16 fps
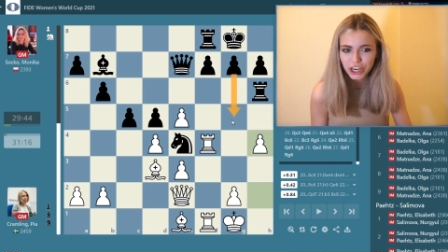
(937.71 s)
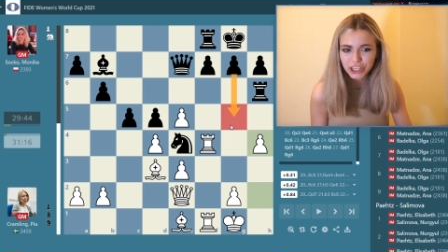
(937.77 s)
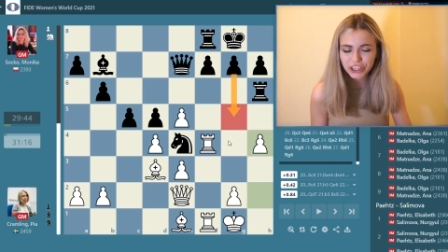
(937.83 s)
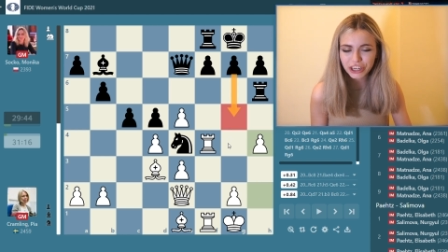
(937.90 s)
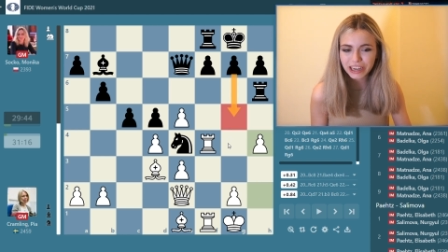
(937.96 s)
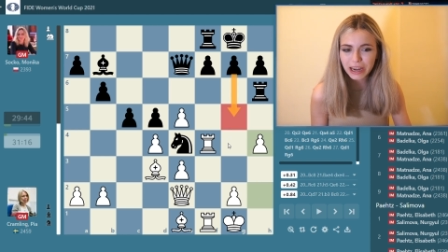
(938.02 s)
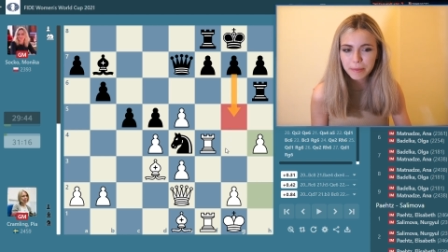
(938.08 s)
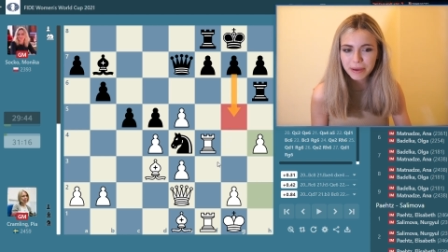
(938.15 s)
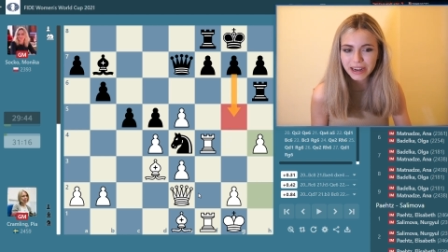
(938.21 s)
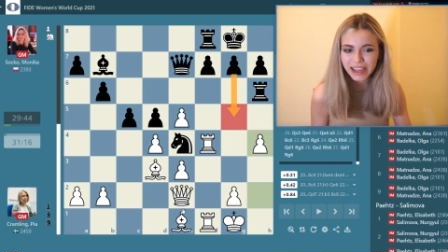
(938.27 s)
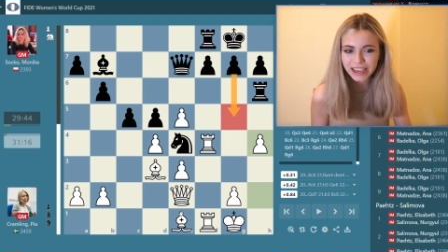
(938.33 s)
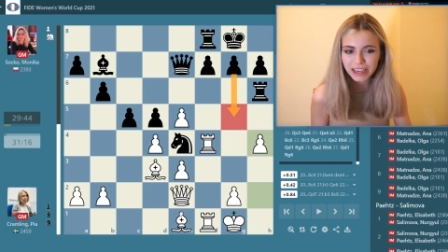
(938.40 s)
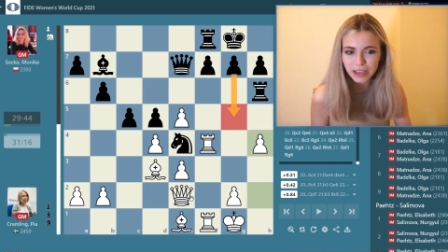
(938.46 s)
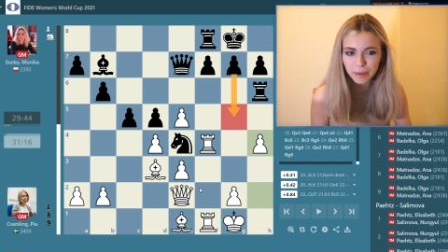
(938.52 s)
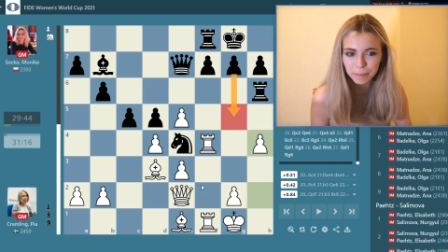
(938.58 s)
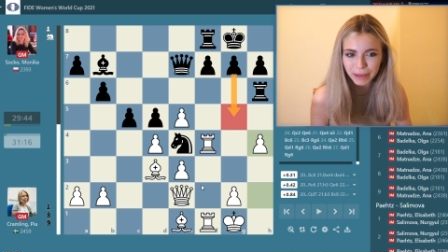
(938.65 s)
You're
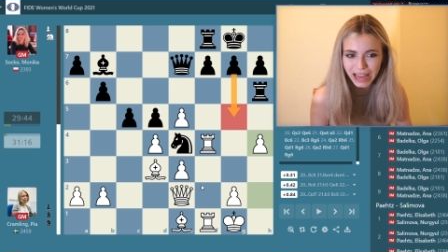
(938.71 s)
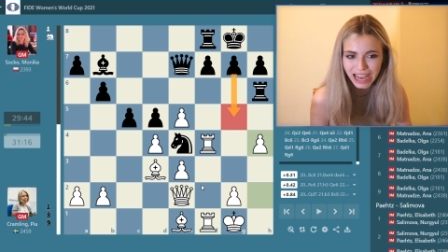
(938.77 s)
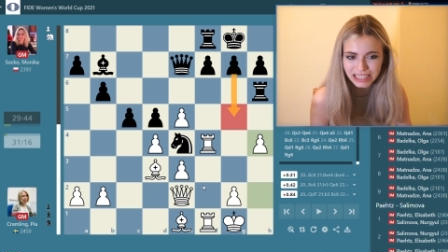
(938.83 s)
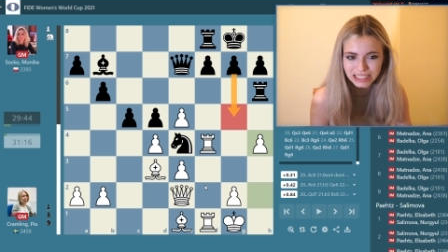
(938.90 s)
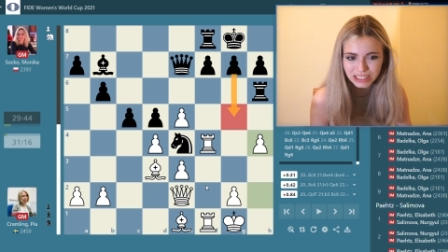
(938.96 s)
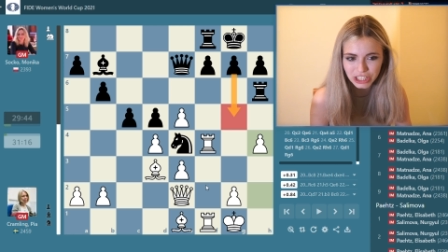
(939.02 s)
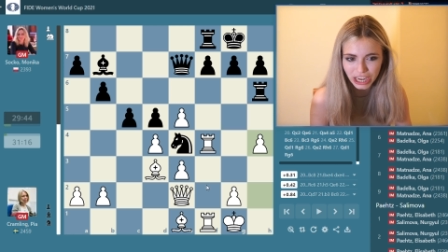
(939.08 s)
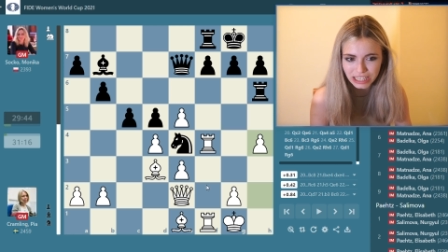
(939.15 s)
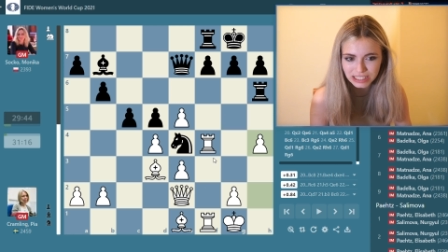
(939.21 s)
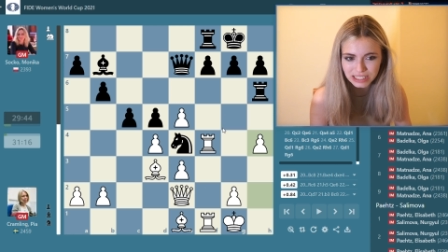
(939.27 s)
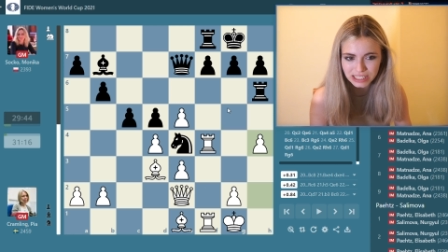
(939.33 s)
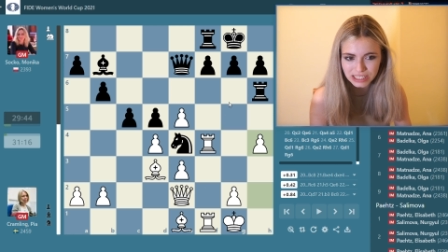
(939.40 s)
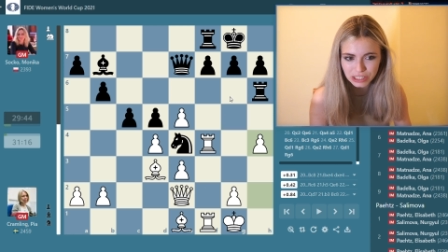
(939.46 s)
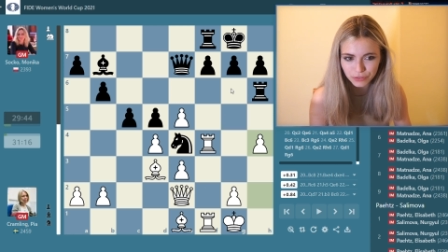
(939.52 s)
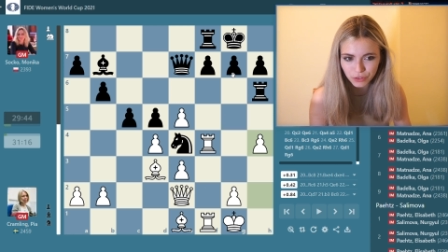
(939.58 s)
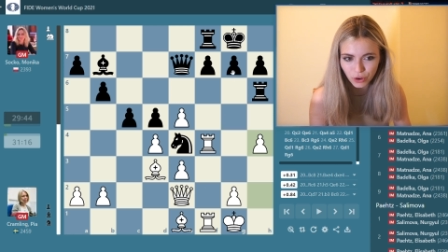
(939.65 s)
limiting black's
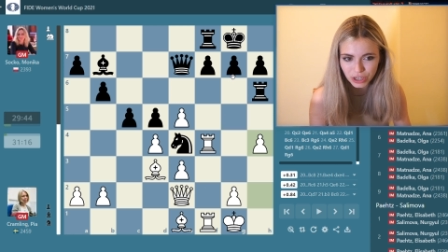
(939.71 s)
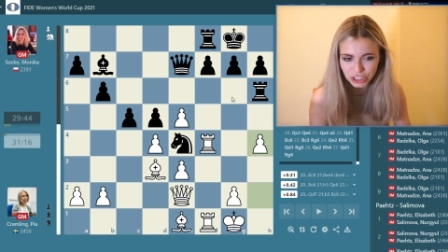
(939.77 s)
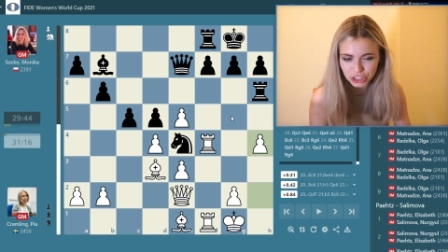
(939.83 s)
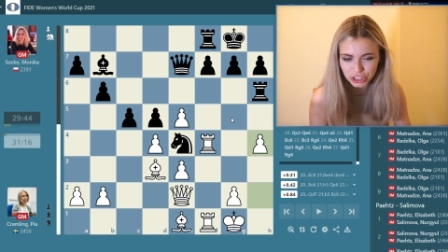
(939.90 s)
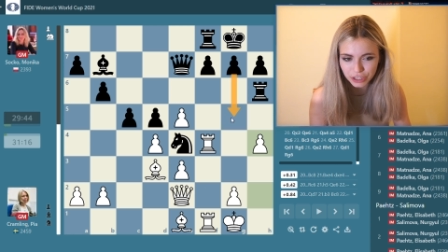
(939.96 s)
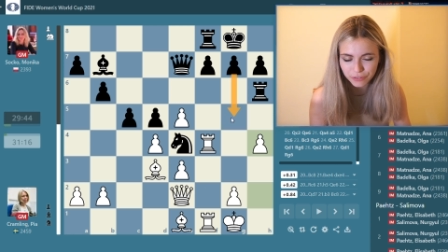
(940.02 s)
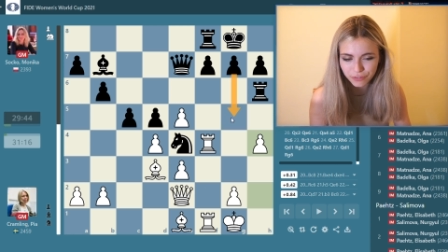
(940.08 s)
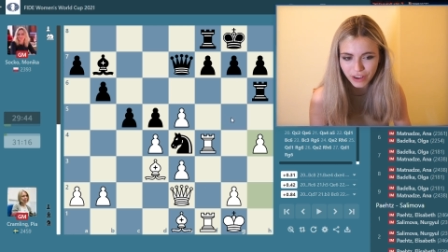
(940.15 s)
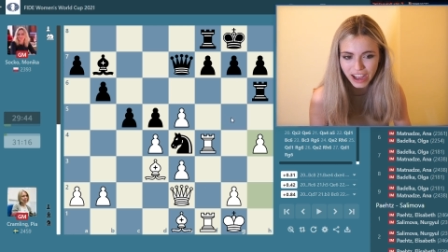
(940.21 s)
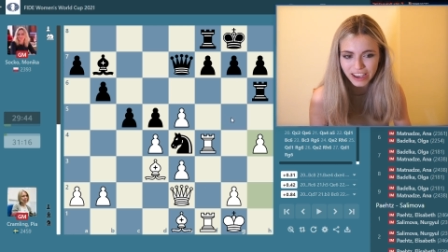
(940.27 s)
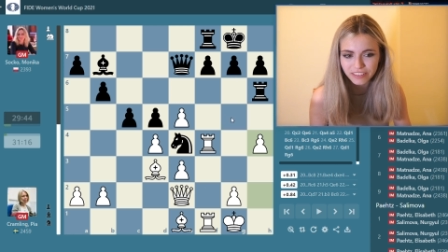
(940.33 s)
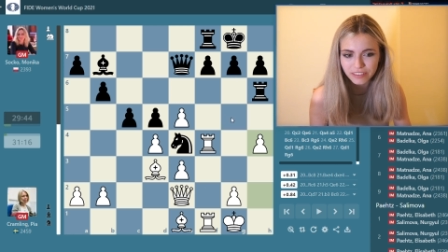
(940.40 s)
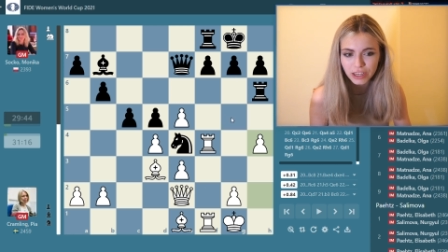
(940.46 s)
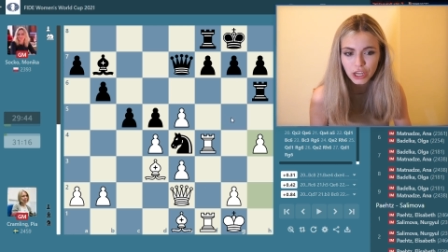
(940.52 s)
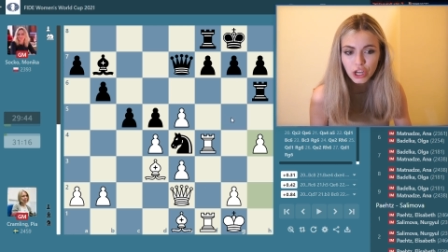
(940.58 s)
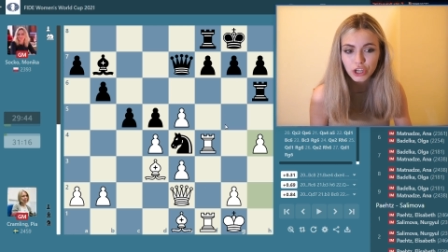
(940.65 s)
chances of going
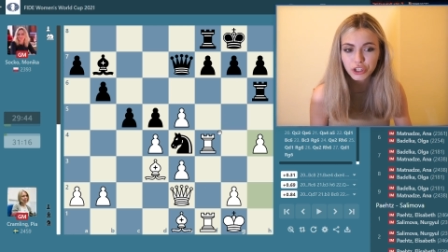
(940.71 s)
g5.